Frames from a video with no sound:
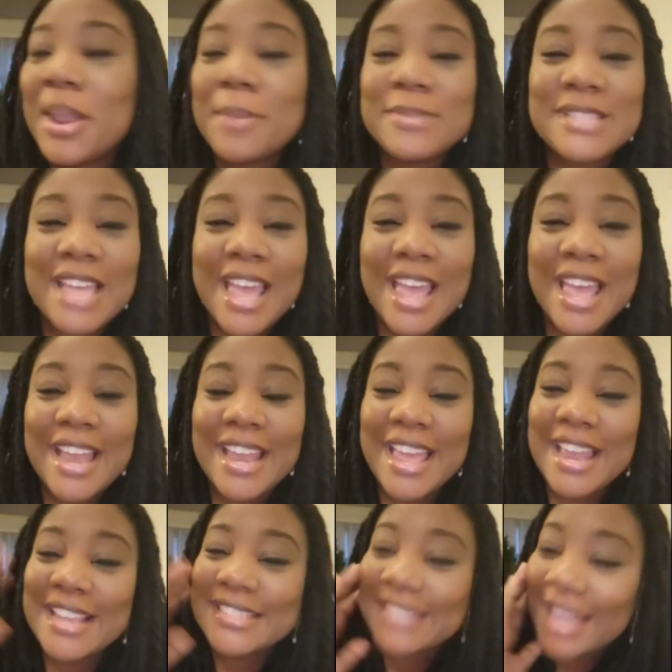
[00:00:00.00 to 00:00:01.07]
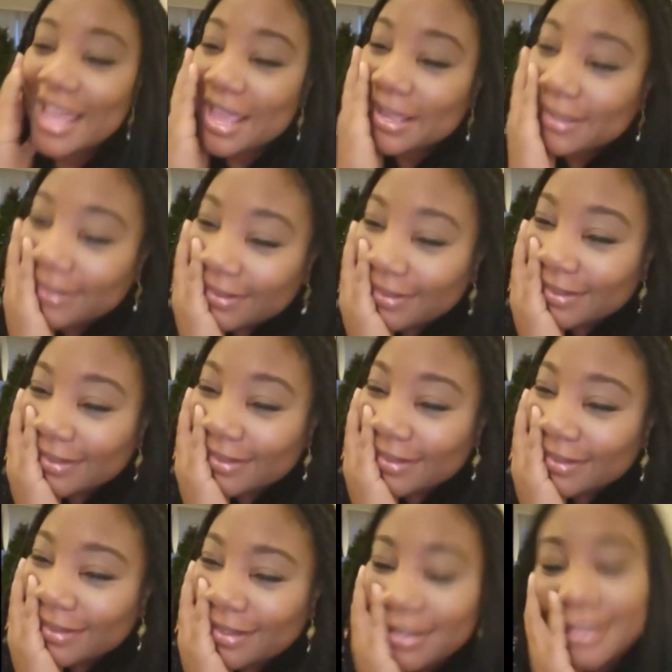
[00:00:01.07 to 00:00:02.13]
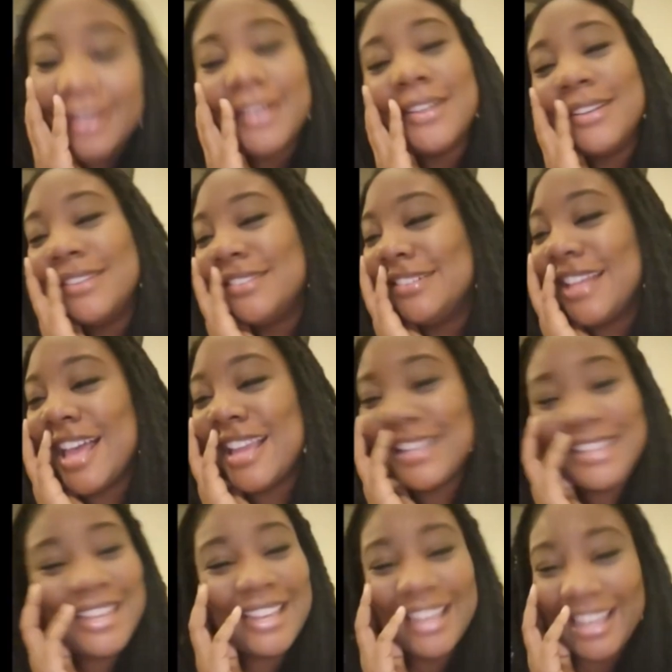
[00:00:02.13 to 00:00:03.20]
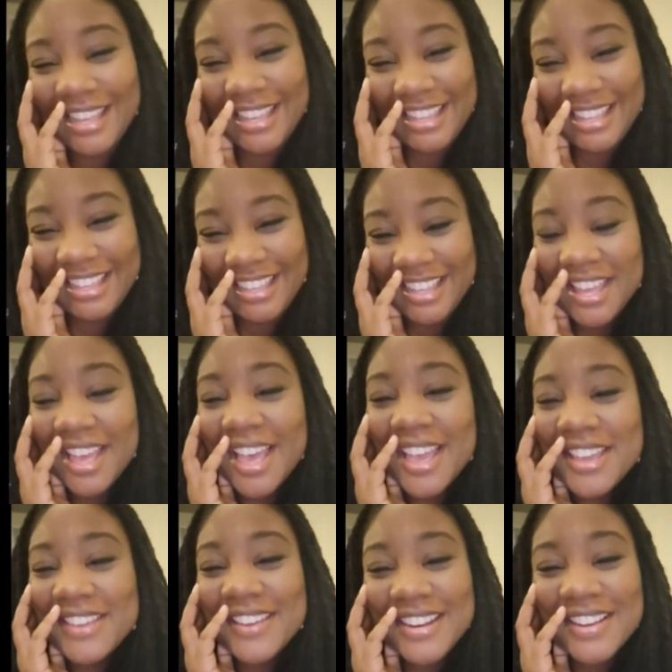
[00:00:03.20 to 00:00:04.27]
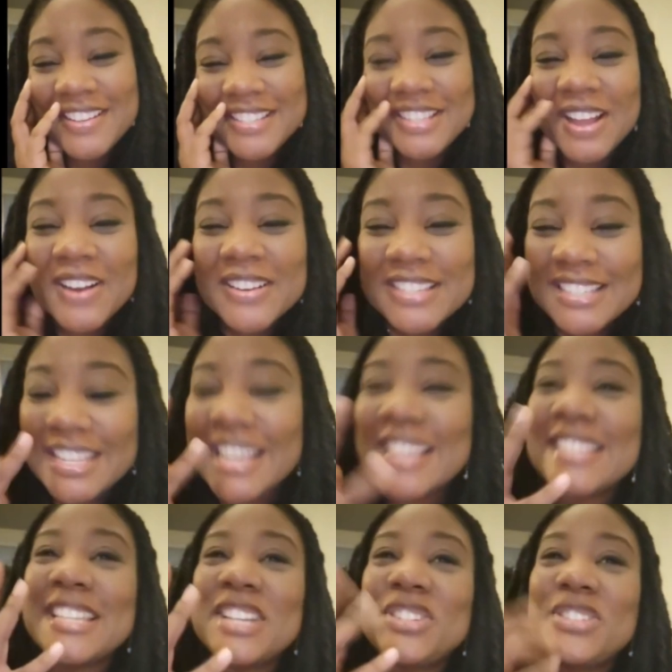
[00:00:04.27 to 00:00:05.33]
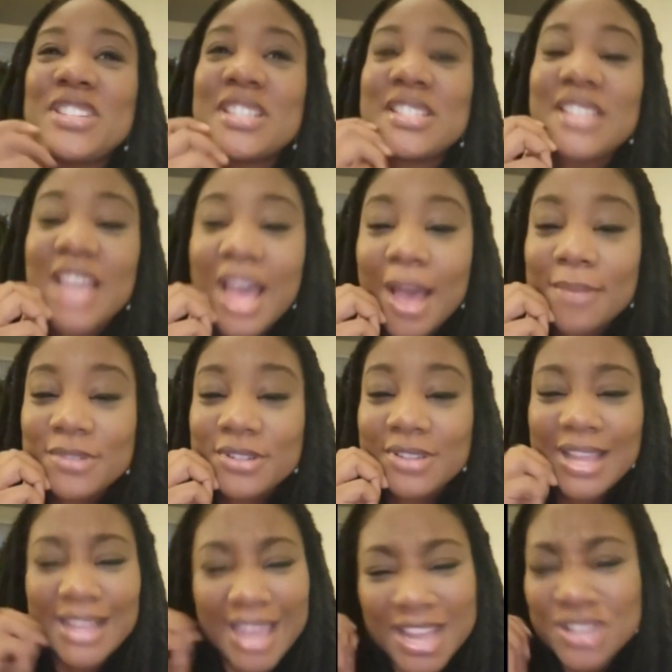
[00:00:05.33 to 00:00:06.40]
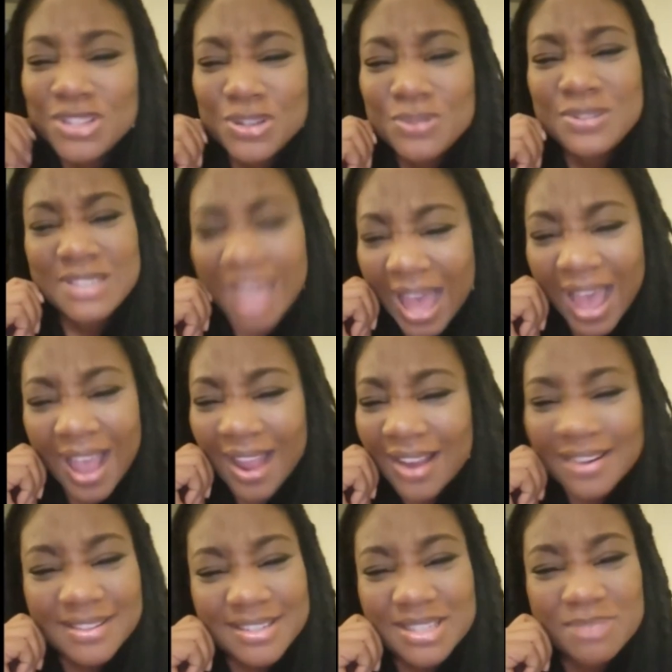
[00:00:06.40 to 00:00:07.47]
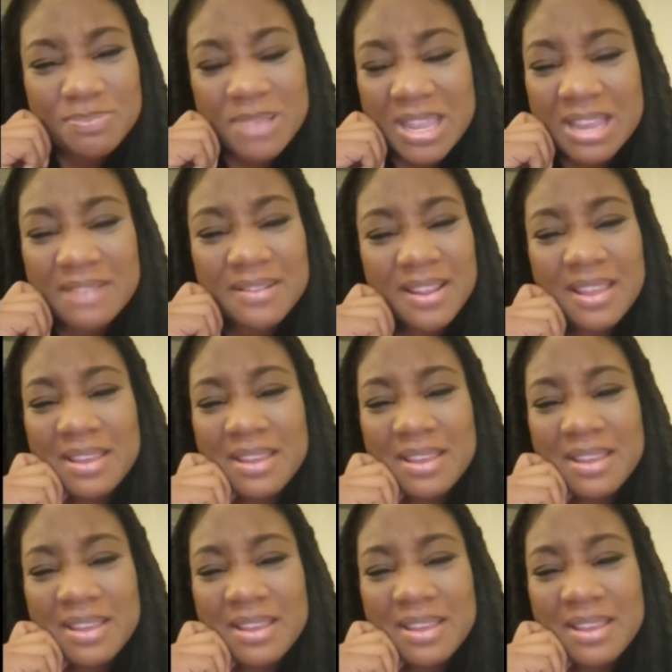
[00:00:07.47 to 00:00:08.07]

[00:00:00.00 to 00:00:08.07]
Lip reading: I'm saying? And it's like, oh, like, you know, certain scenes that you just capture, like, ain't you tired of just being